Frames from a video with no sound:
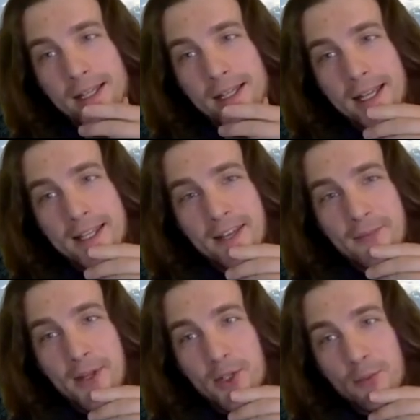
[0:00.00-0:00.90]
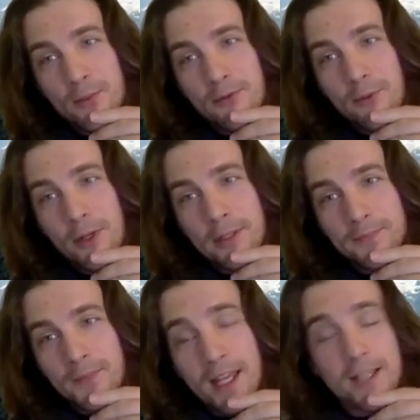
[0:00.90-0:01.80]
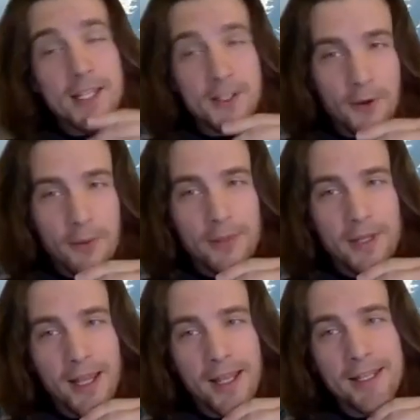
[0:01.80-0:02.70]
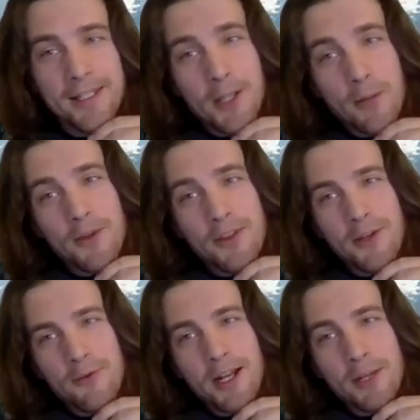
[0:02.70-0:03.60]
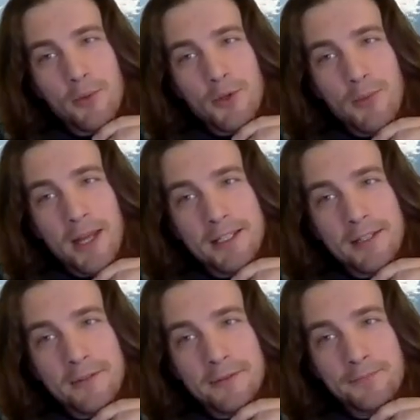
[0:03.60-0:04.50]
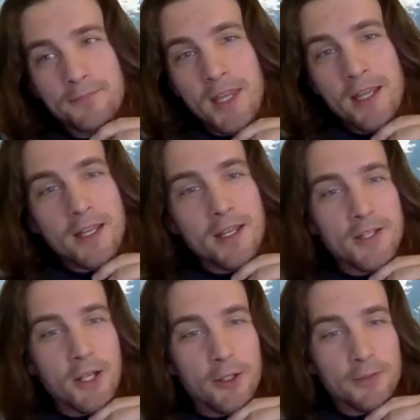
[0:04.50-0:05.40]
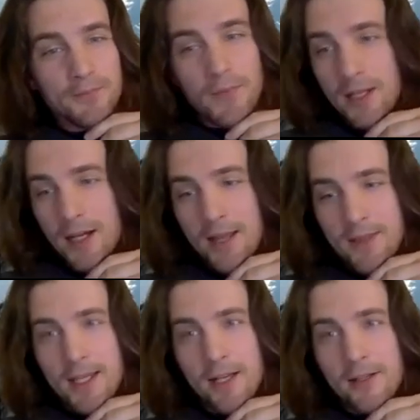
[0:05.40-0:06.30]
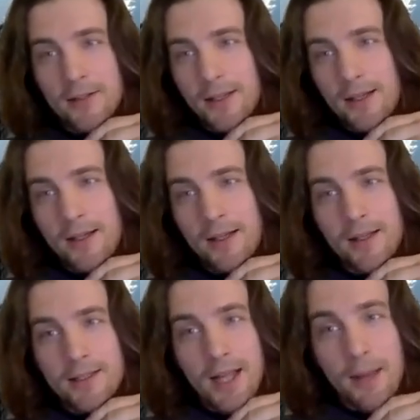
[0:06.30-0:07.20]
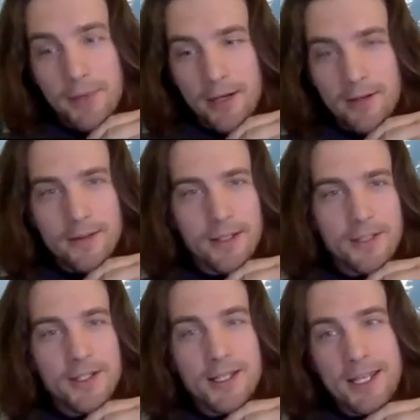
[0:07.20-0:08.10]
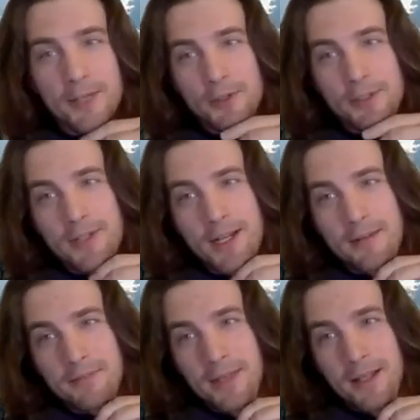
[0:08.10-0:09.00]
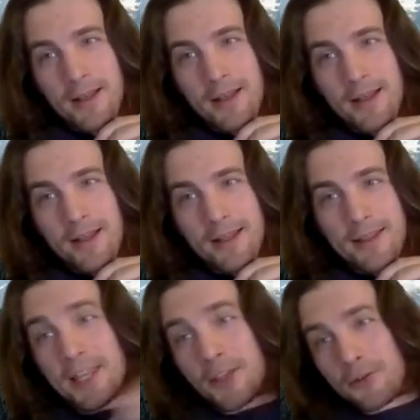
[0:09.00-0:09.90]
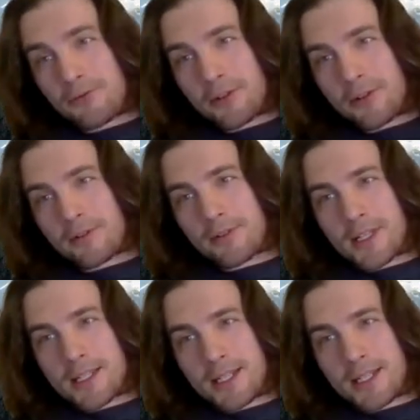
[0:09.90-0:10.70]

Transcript: as I've mentioned before, at least from a number theoretic perspective. So I think I'll stop there, just in the interest of time, and thank you for listening.